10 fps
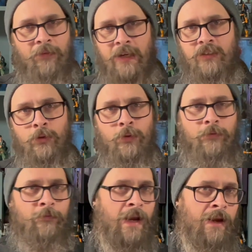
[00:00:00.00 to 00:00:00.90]
they do the
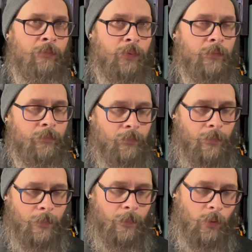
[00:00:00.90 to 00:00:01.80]
Vamp,
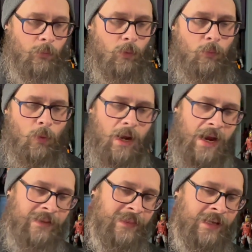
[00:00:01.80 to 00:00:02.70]

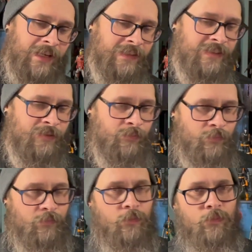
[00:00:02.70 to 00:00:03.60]
I think it's
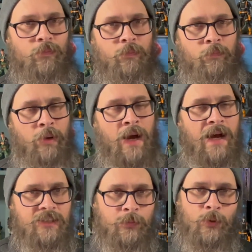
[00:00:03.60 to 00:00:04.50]

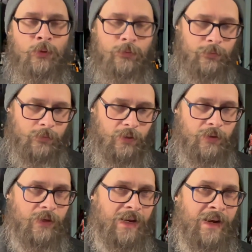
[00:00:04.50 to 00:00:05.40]
possible,
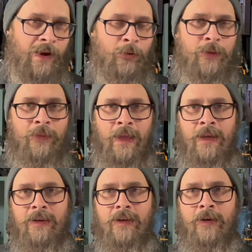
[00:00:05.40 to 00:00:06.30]
and I would
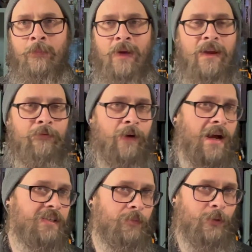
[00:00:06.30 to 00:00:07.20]
think
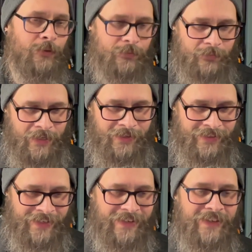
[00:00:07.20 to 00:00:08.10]
advisable,
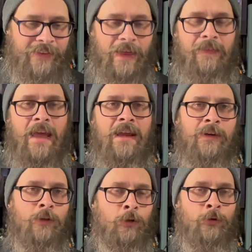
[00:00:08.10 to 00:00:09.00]
that they
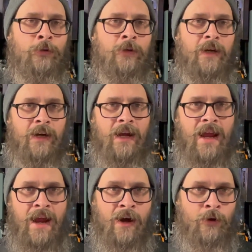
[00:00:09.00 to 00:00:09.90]
include a
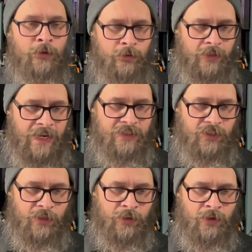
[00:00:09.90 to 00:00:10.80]
HAL
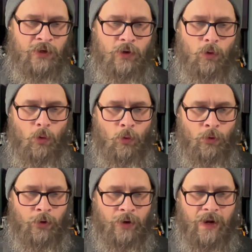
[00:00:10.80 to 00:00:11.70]
laser
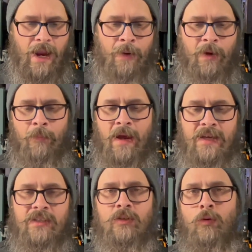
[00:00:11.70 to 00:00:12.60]
or
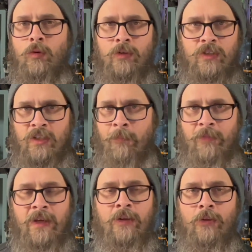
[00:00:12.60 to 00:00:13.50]
MMS or
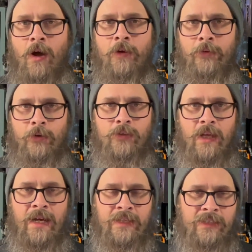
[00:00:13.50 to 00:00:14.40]
something along those
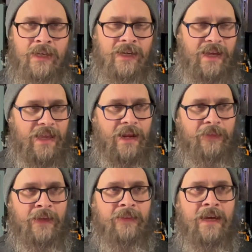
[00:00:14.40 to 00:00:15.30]
lines. And I
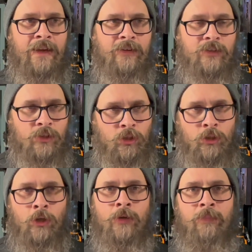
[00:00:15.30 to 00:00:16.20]
think that
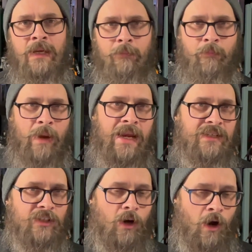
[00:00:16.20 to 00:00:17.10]
should be
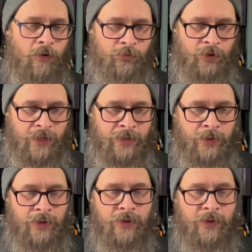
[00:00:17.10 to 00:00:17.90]
base offering,